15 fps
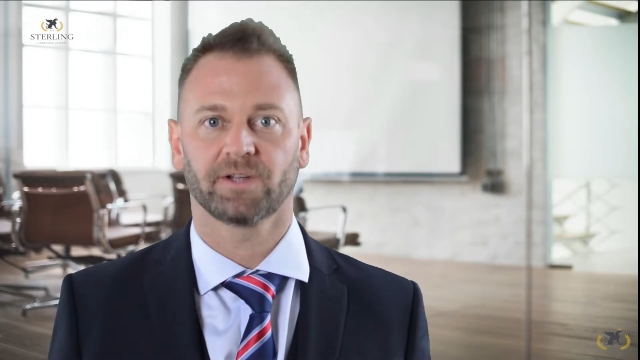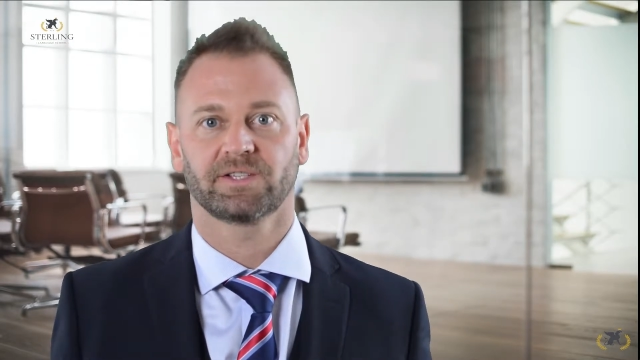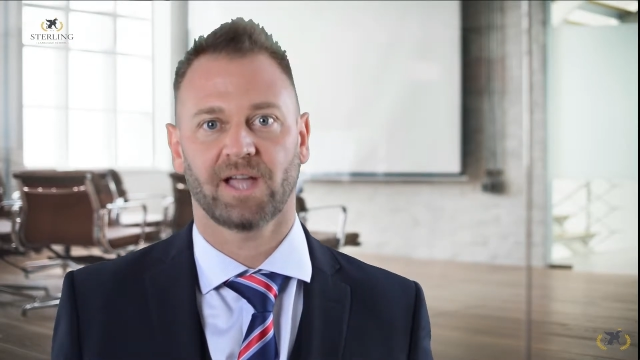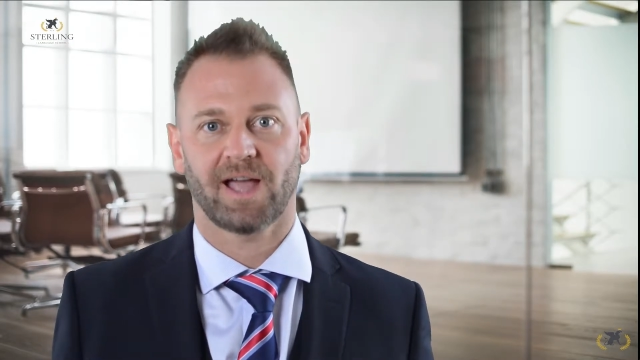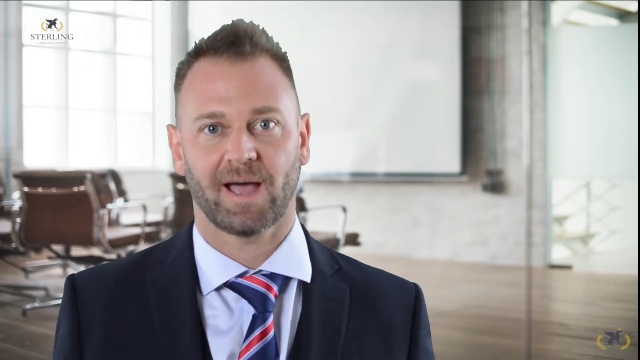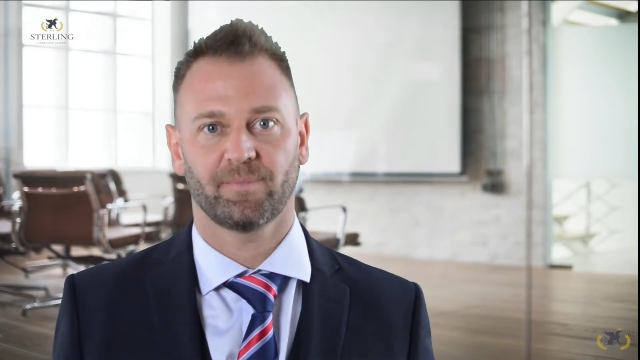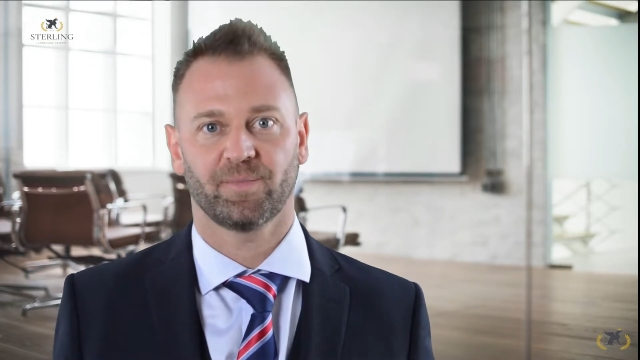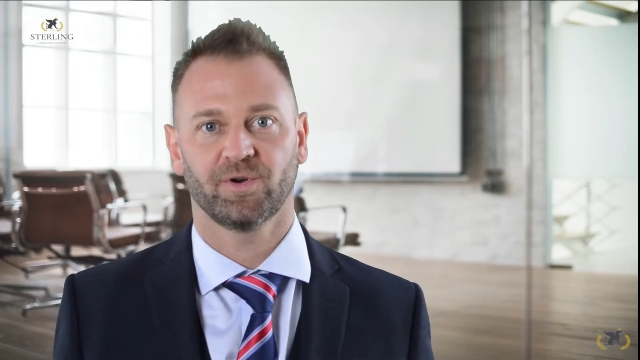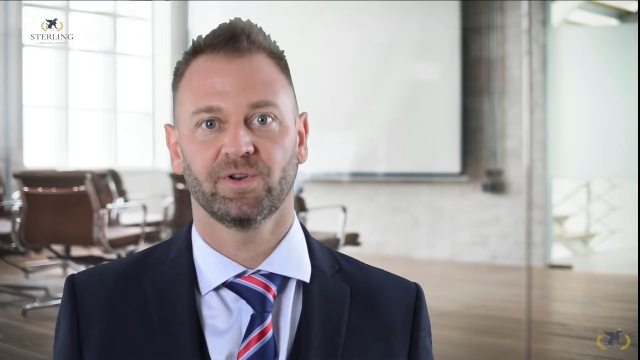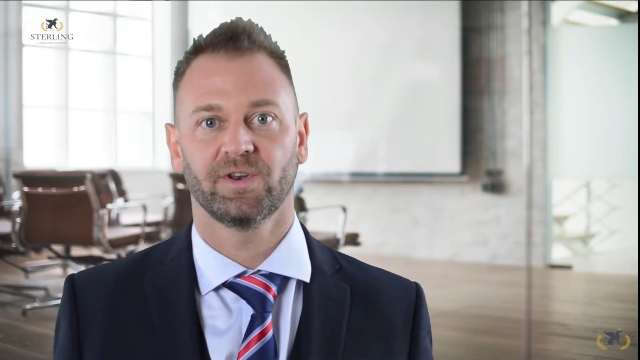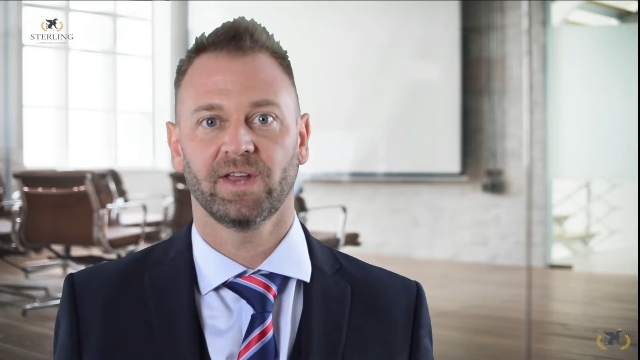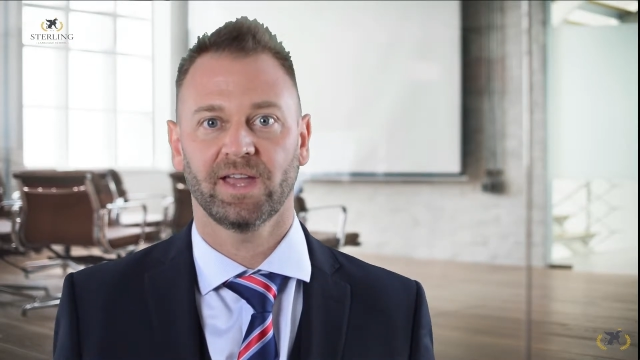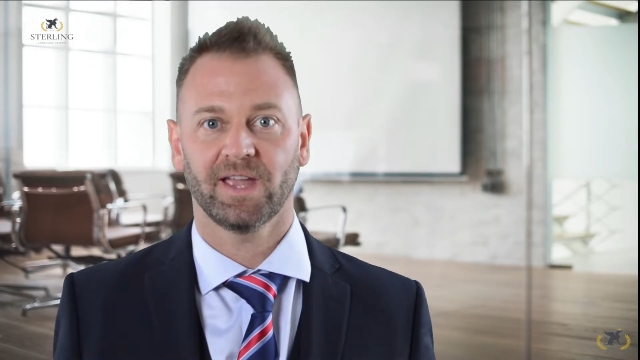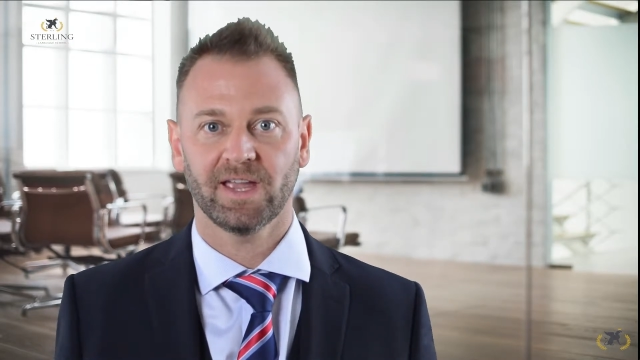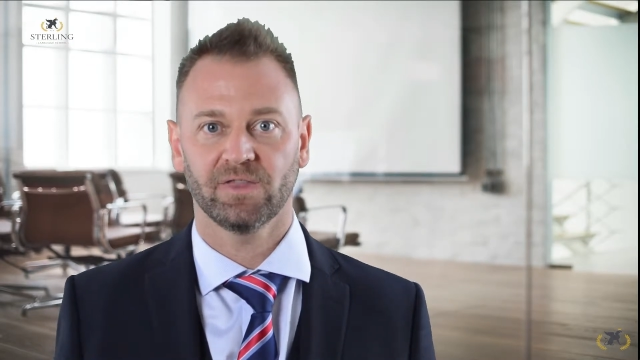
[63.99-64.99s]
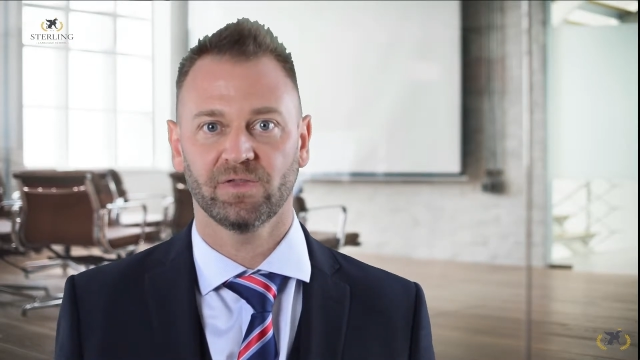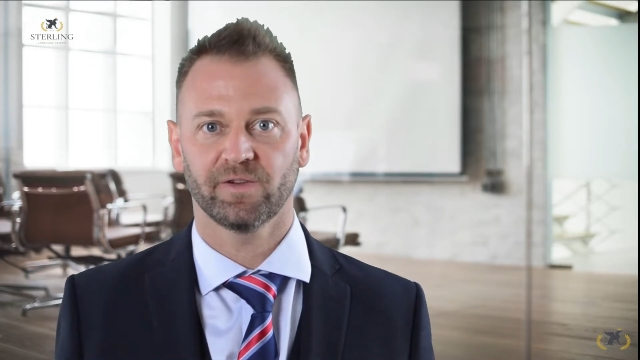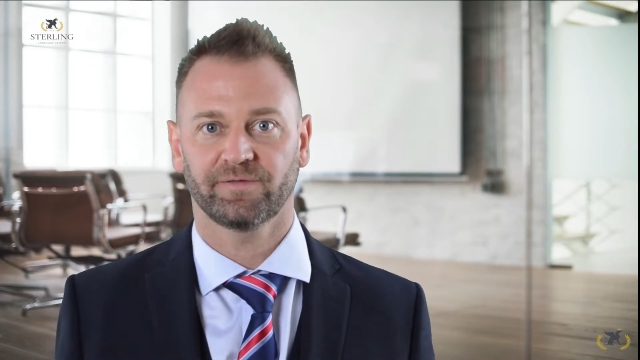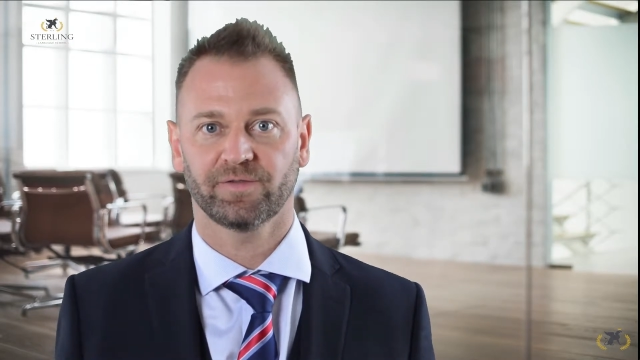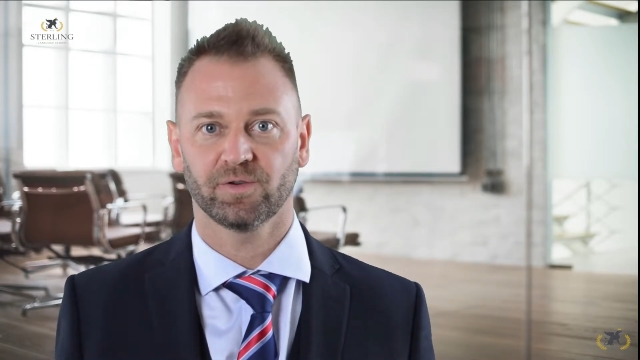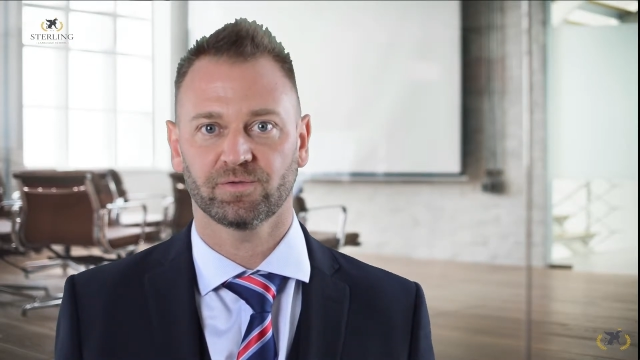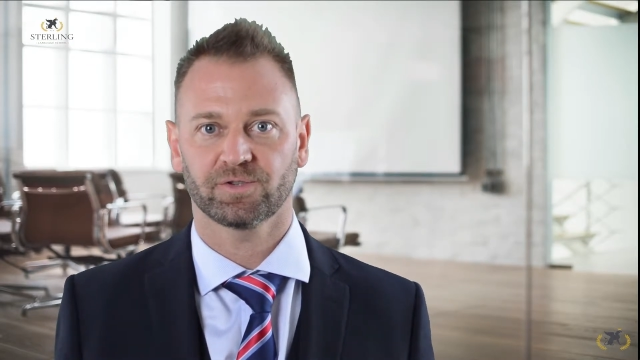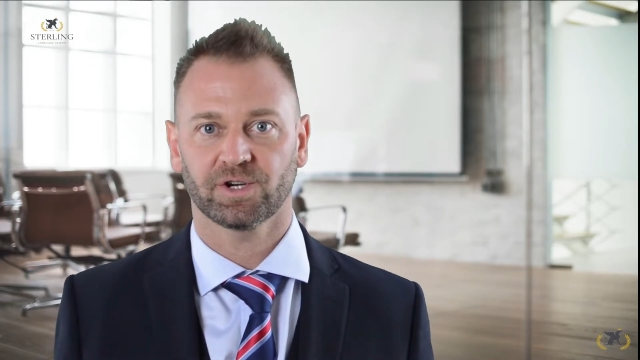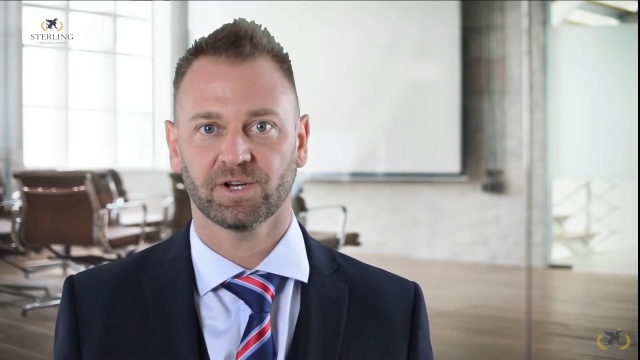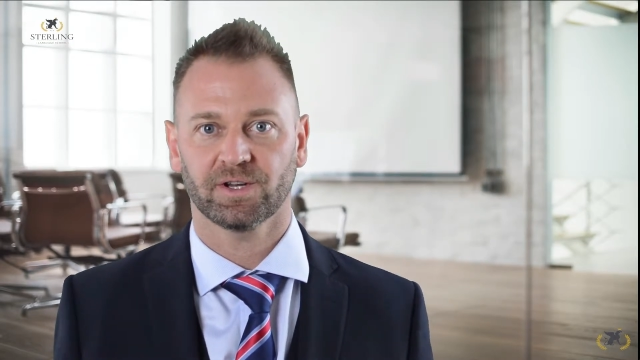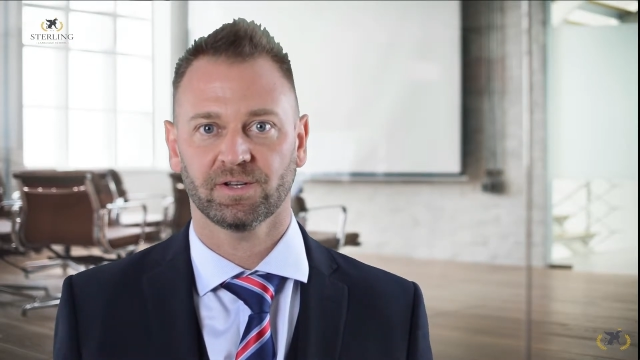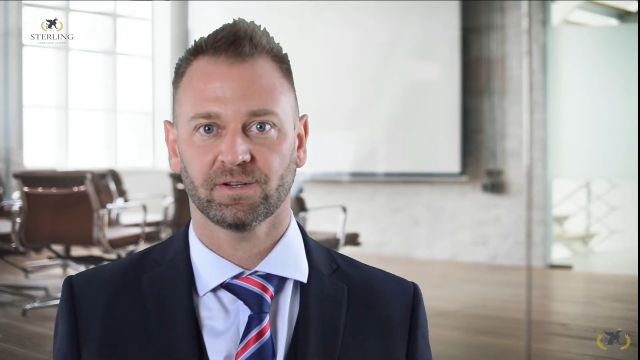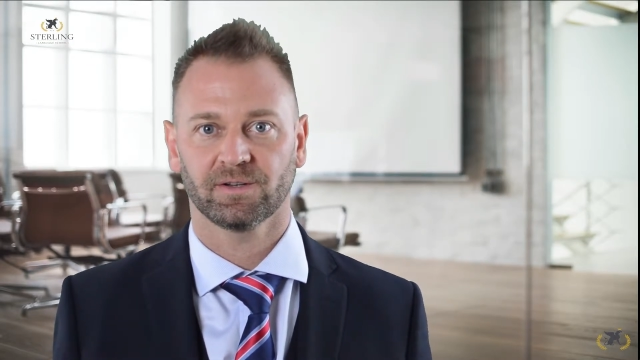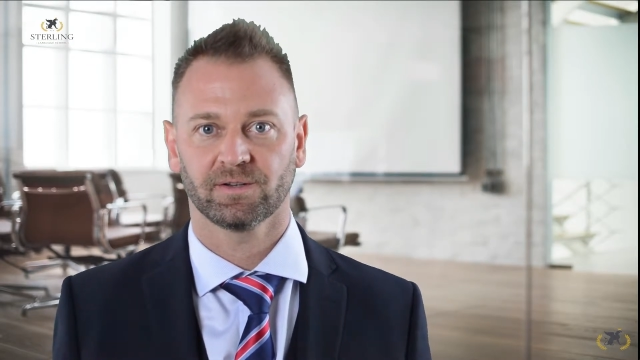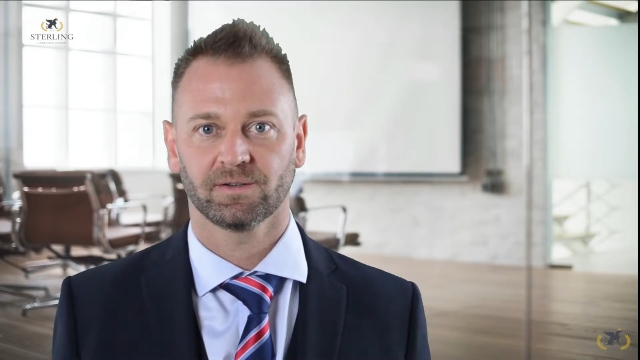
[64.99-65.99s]
to happen in the
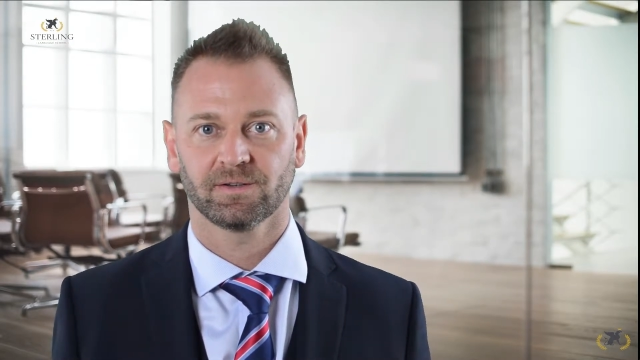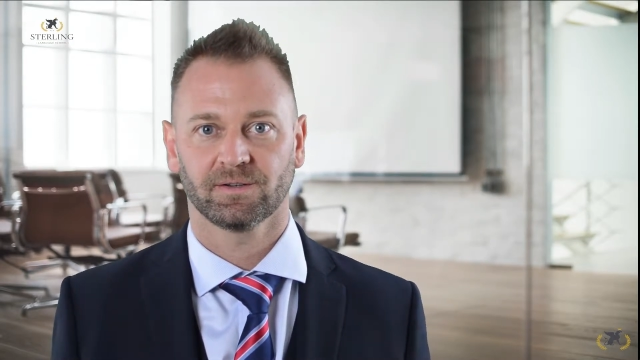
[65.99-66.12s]
future,